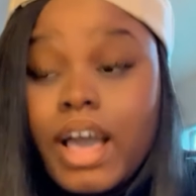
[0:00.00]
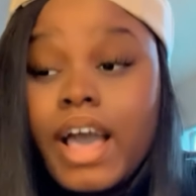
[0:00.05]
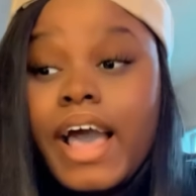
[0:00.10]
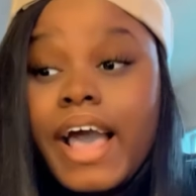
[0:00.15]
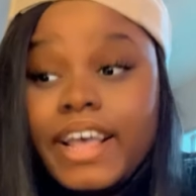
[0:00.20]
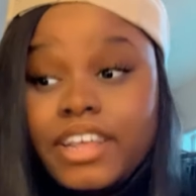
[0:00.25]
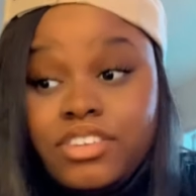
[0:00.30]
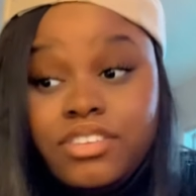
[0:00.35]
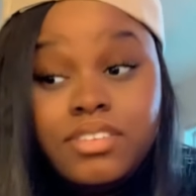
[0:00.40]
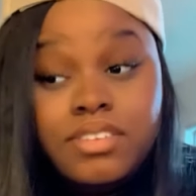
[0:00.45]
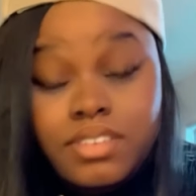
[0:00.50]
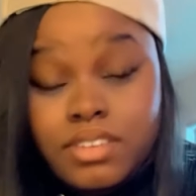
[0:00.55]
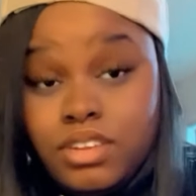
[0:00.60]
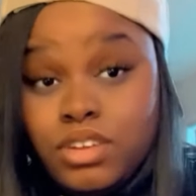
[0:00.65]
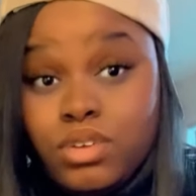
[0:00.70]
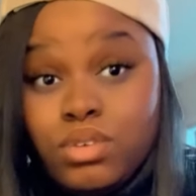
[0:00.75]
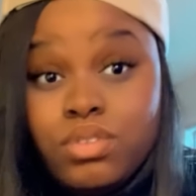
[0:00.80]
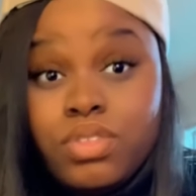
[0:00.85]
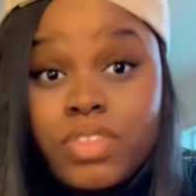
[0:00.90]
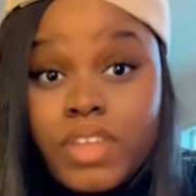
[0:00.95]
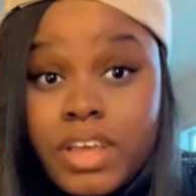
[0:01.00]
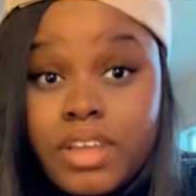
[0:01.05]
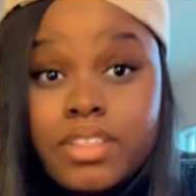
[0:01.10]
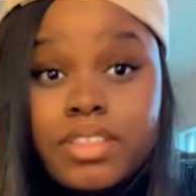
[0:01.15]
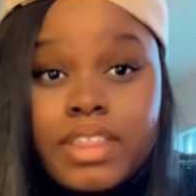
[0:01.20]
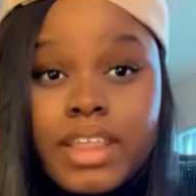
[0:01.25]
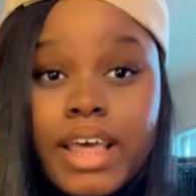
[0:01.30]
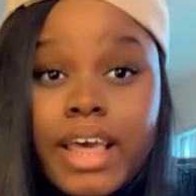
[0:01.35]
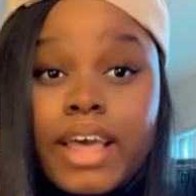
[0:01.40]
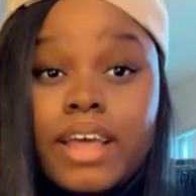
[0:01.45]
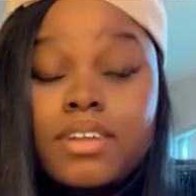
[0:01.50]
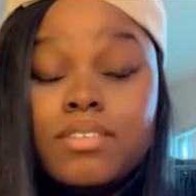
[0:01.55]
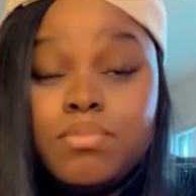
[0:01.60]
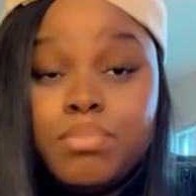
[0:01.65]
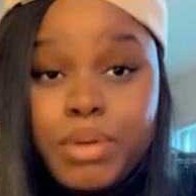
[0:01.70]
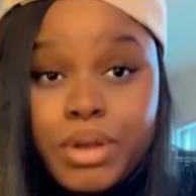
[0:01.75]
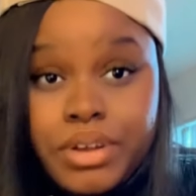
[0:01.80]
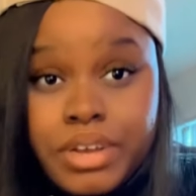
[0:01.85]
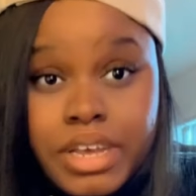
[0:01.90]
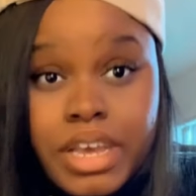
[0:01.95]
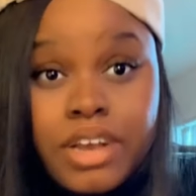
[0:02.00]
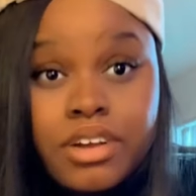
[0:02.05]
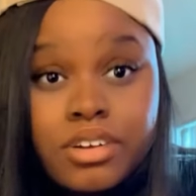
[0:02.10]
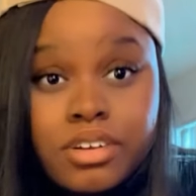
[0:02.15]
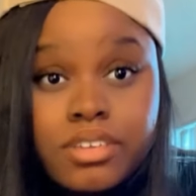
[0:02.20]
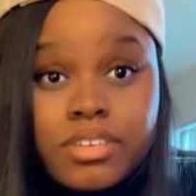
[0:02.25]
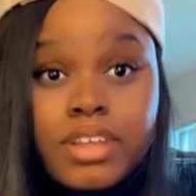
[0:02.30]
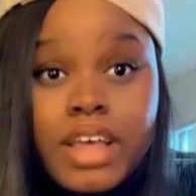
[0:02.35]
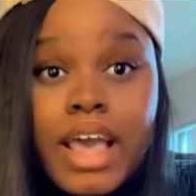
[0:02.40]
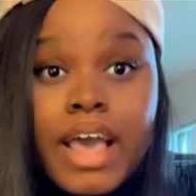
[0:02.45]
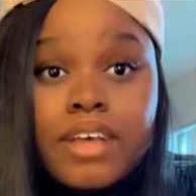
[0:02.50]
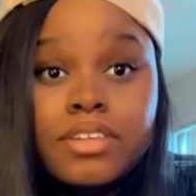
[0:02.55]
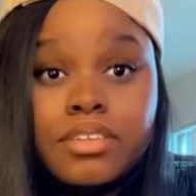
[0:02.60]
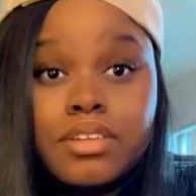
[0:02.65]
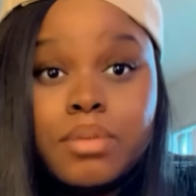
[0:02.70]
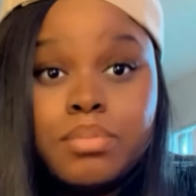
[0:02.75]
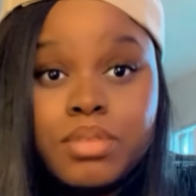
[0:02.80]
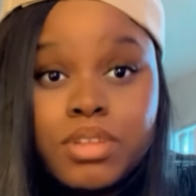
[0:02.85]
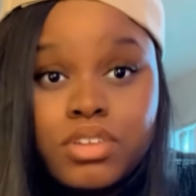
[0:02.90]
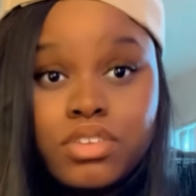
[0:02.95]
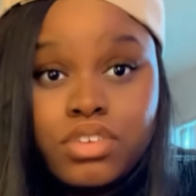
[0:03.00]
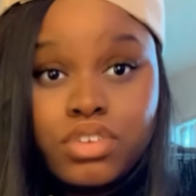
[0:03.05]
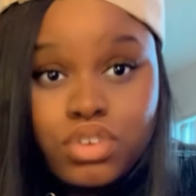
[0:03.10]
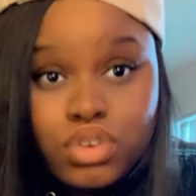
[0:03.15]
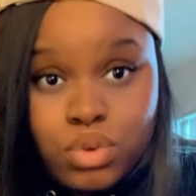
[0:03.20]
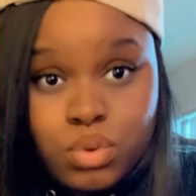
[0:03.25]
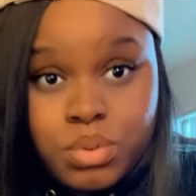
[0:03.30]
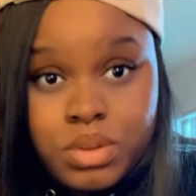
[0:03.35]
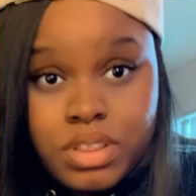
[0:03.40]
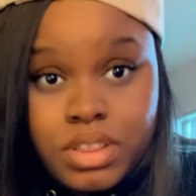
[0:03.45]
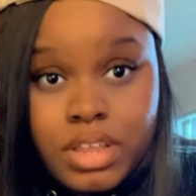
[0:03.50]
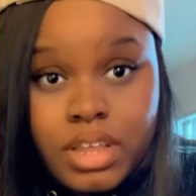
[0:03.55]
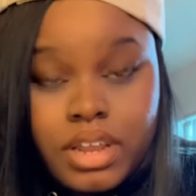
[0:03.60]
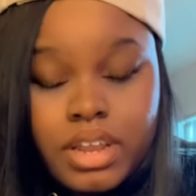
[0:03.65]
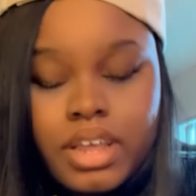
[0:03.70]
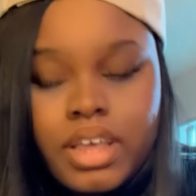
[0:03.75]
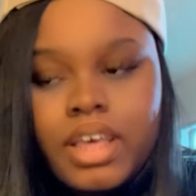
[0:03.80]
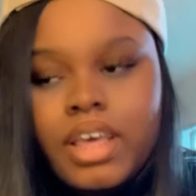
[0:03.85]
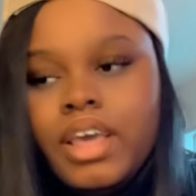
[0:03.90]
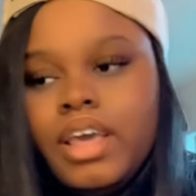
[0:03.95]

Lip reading: I still think that Barry Hankerson has something to do with it.